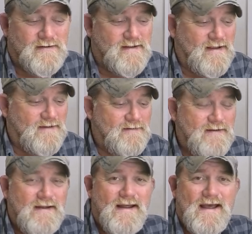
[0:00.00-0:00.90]
Okay.
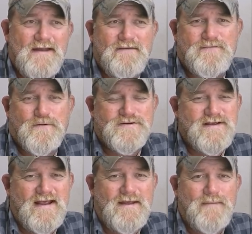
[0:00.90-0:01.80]
And then, of
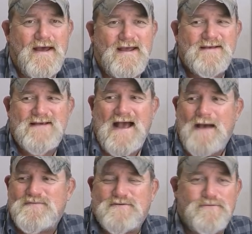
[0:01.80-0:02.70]
course, eBay is
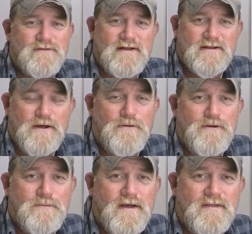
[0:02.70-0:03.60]
absolutely
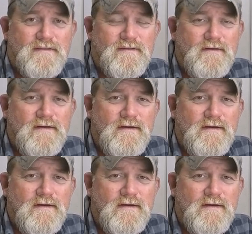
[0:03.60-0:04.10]
loaded with